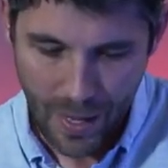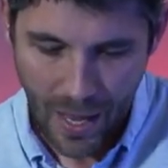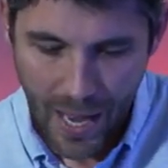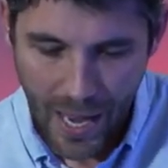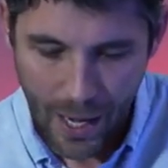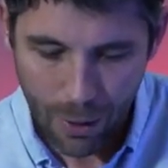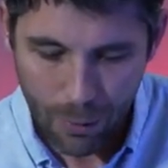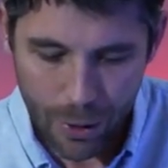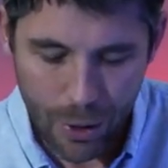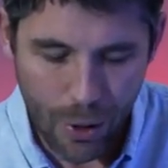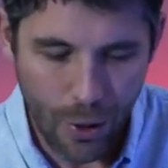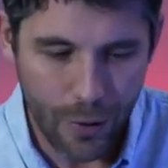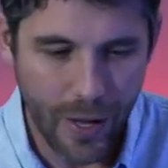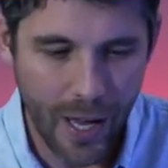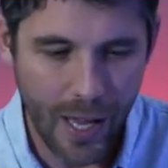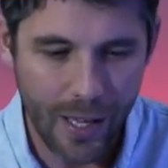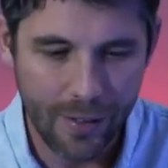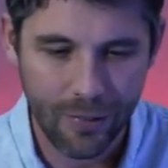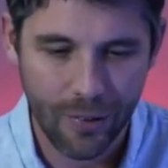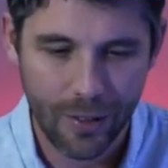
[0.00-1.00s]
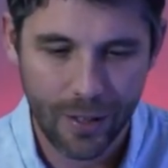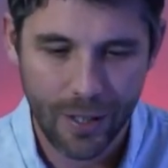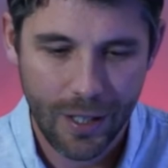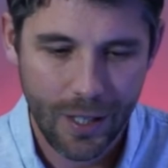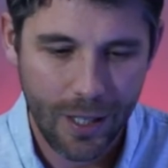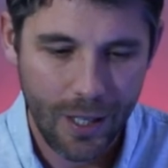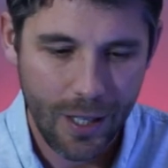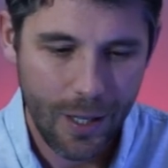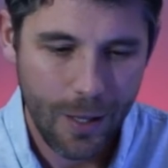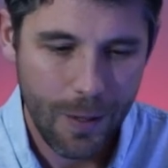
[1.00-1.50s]
How do I know that?
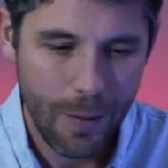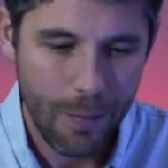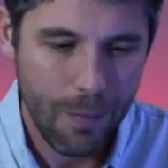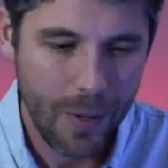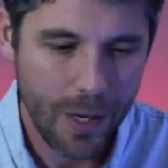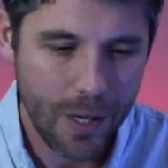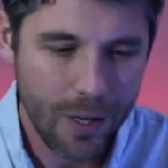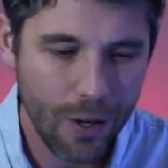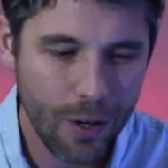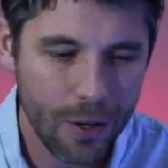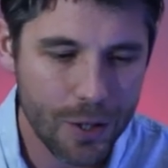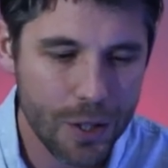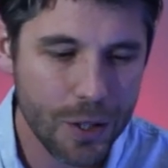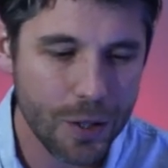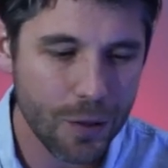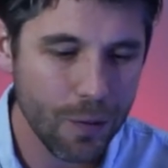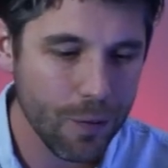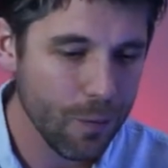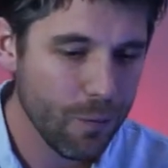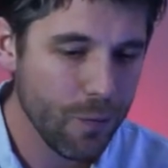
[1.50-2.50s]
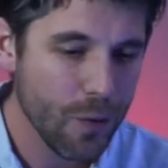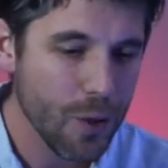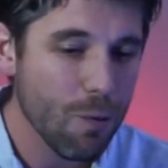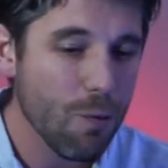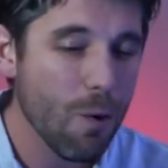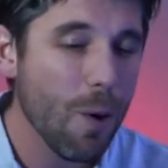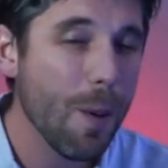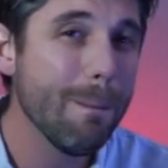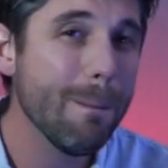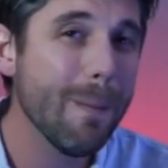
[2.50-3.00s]
Because for the
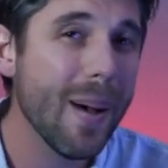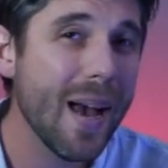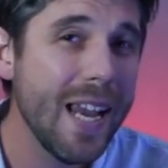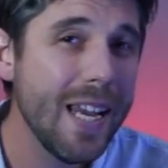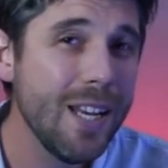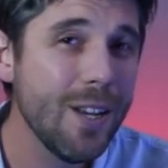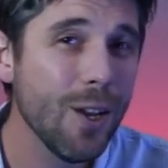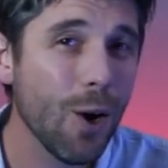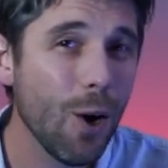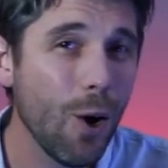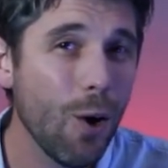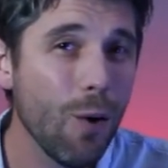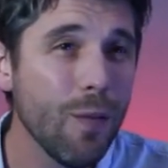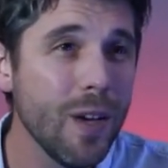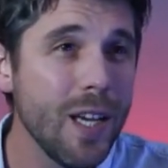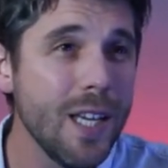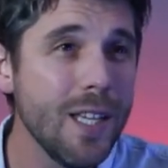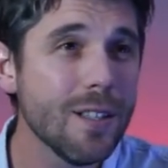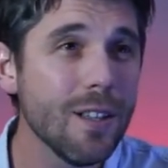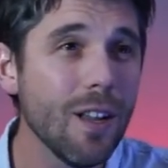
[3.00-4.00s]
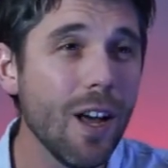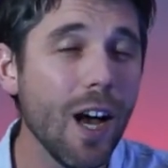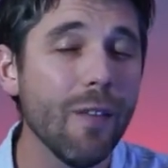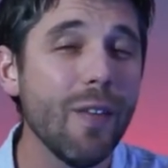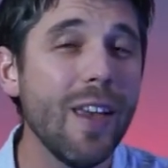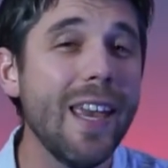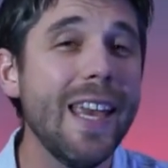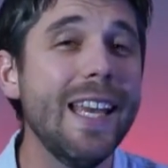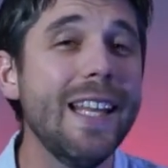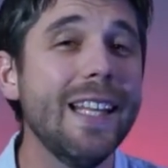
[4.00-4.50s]
remainder of his
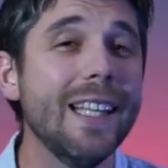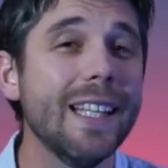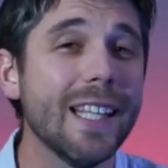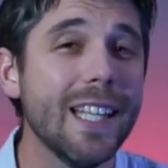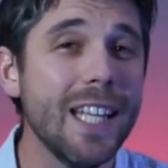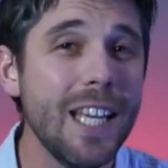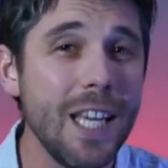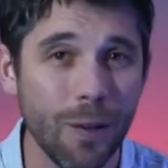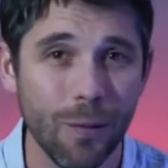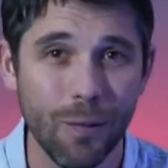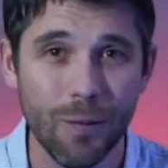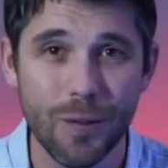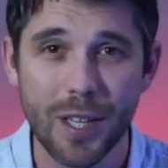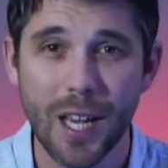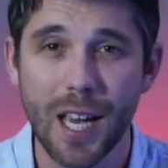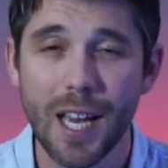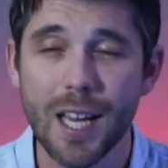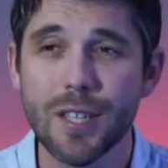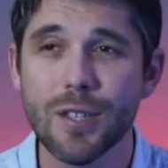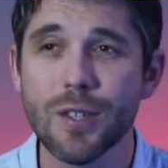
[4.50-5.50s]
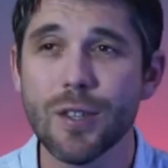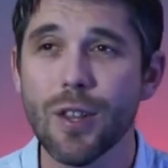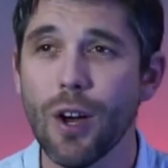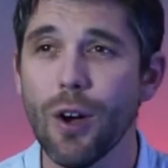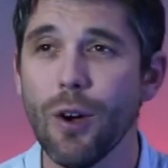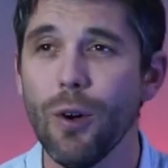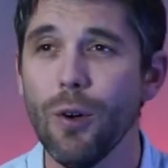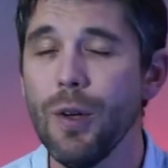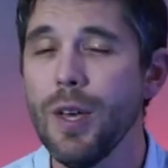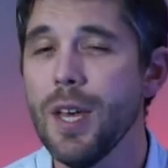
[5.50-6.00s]
life, he lives as
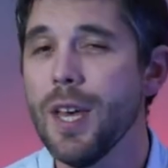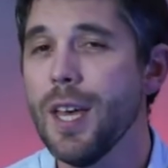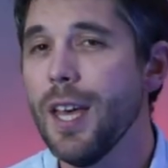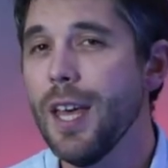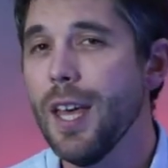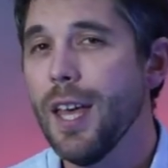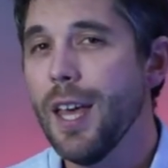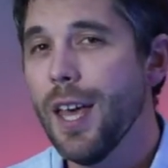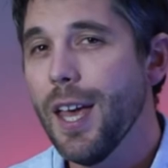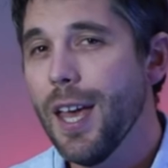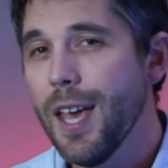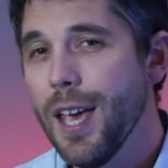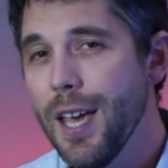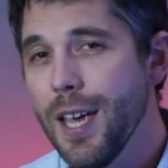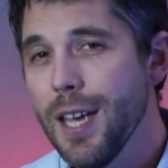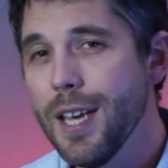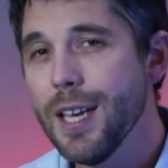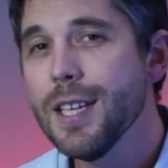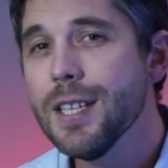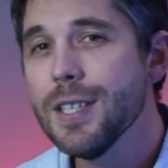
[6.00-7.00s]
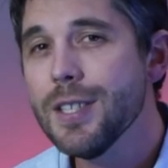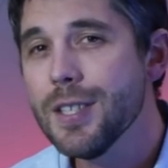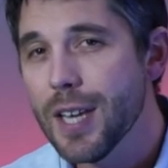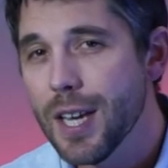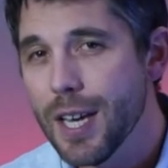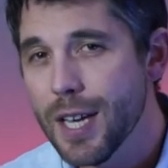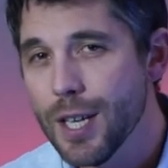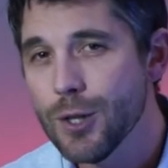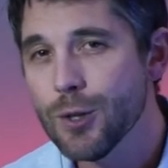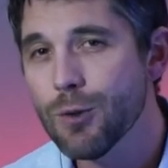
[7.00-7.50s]
though he is
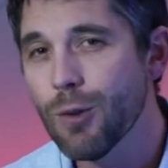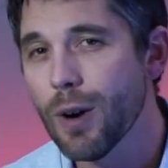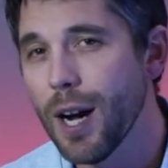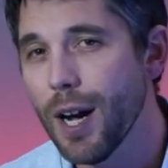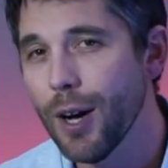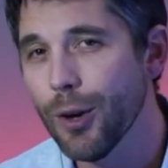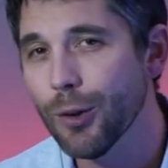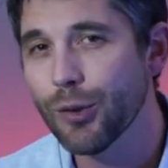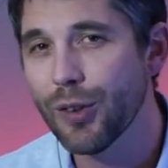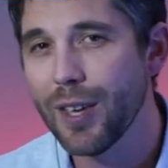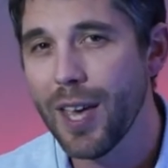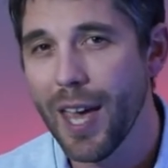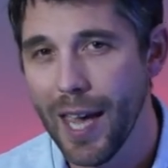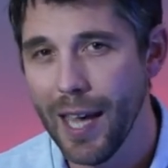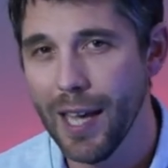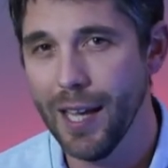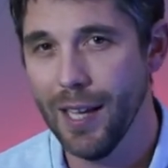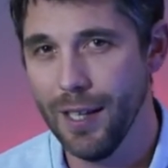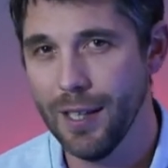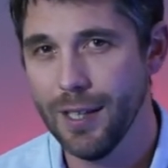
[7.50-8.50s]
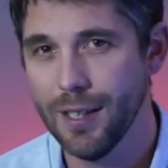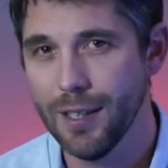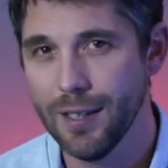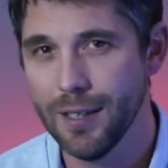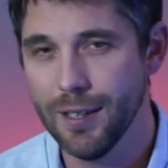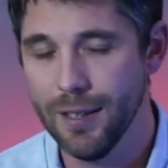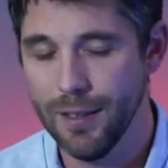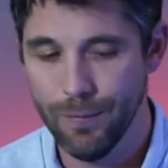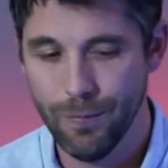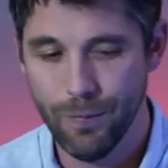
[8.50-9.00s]
Israel's king.
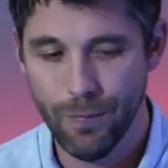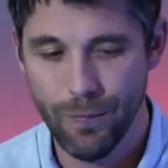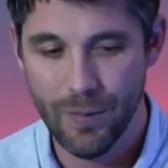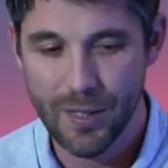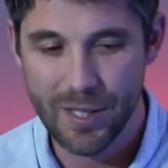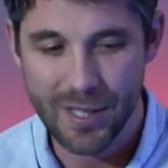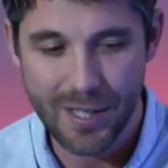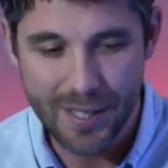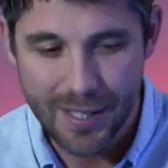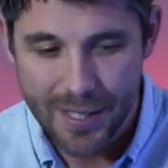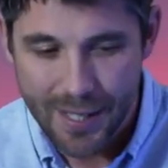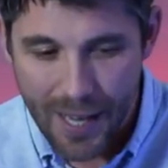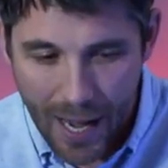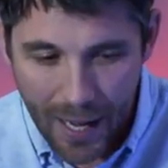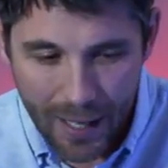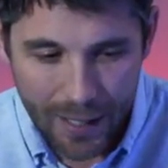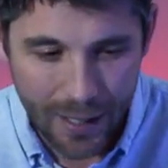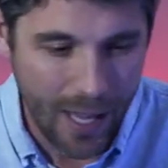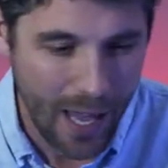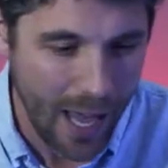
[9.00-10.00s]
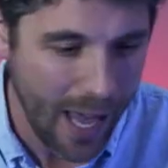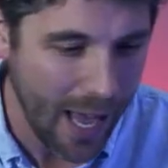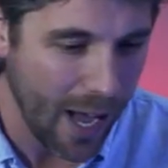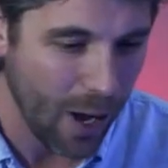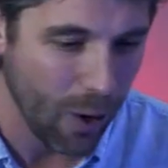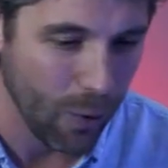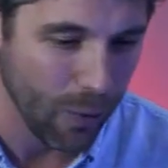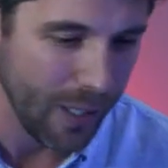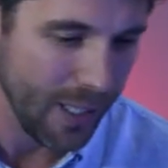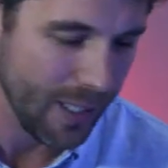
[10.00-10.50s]
It's exactly
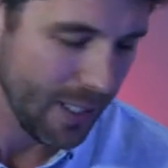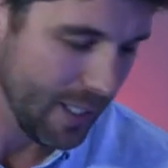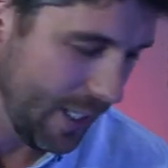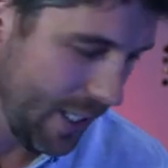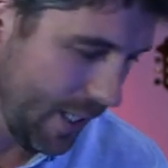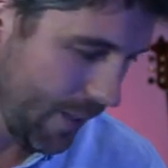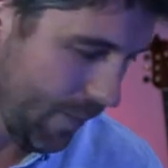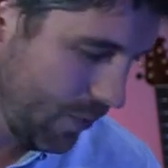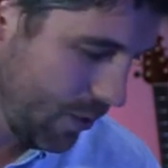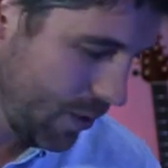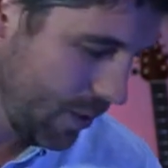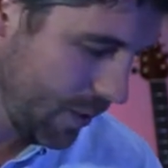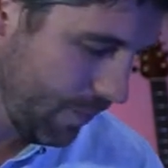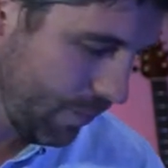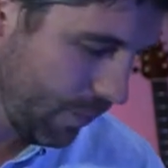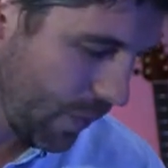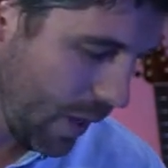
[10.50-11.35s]
how it lives.